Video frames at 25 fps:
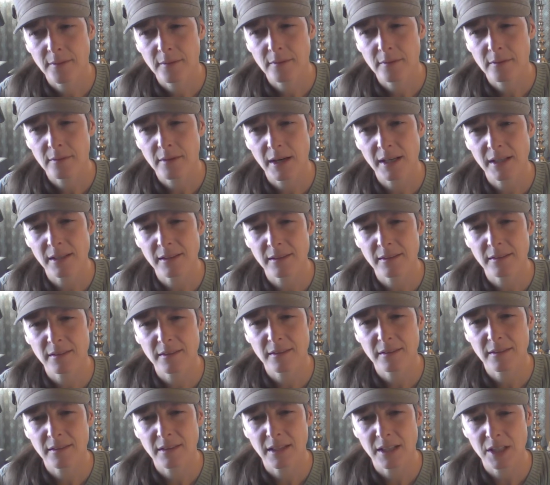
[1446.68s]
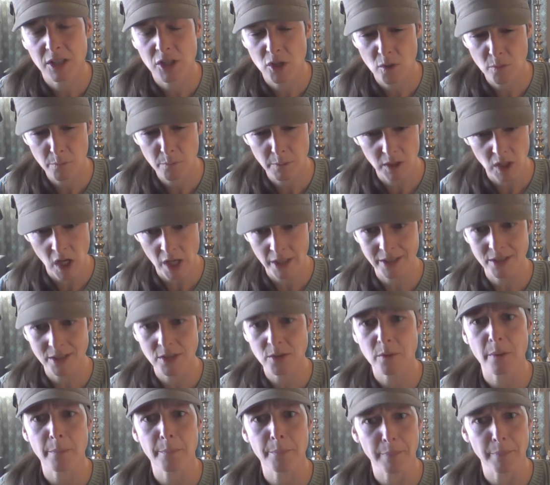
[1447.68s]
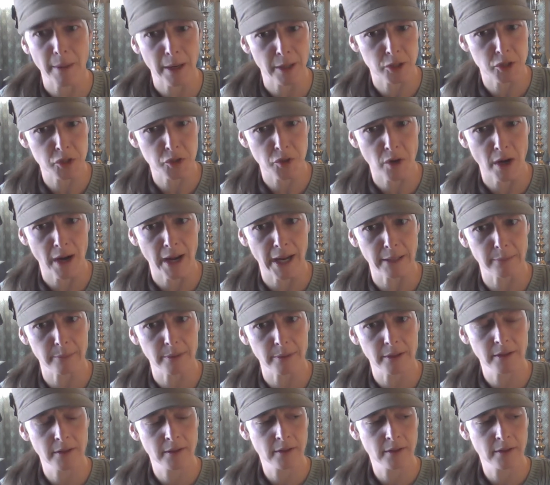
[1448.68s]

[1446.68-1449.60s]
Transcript: Right? Like you belong to a better tribe.